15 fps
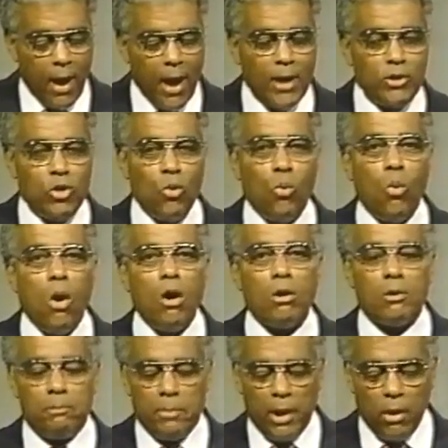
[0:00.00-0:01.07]
and you
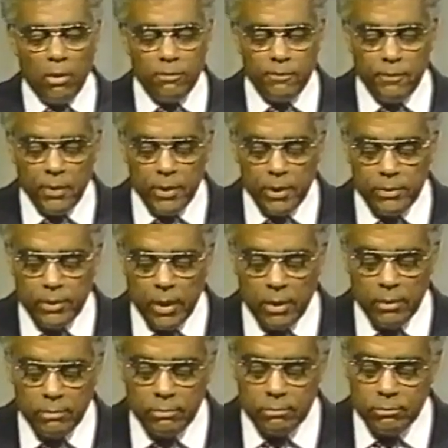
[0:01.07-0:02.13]
walk barefooted
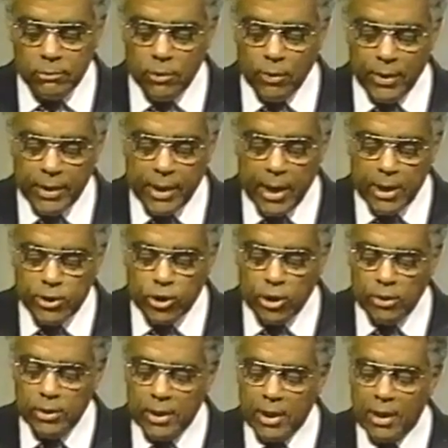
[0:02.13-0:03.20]
to the
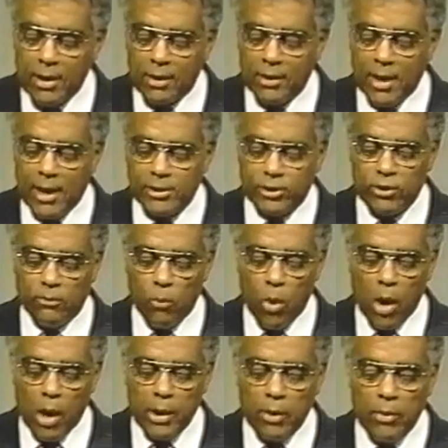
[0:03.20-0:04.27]
kitchen to get a glass of
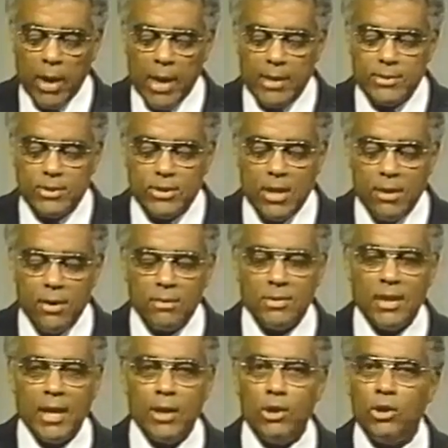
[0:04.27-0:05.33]
water, and
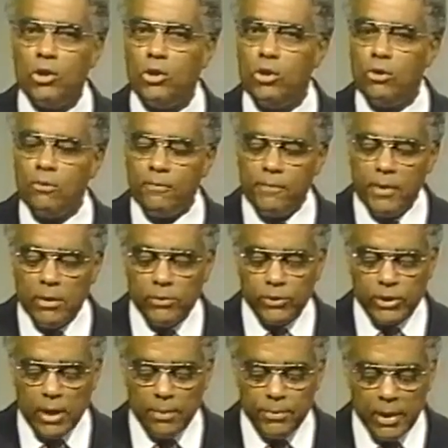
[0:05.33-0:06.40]
suddenly you feel
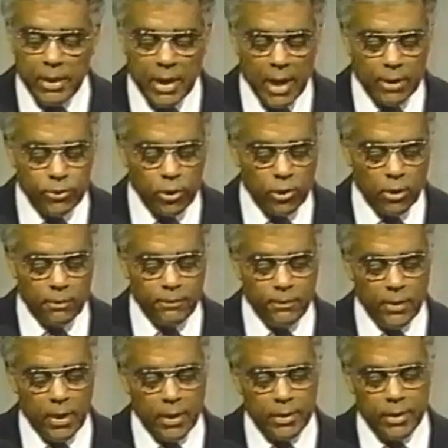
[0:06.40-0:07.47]
something under your
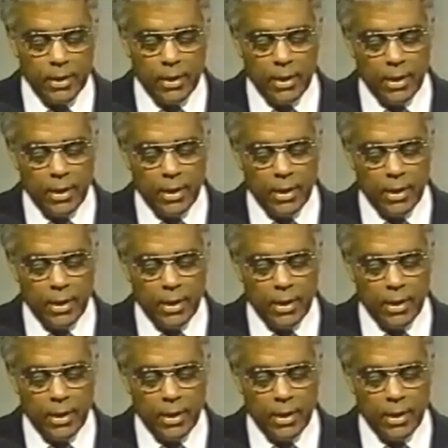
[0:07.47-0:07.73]
foot.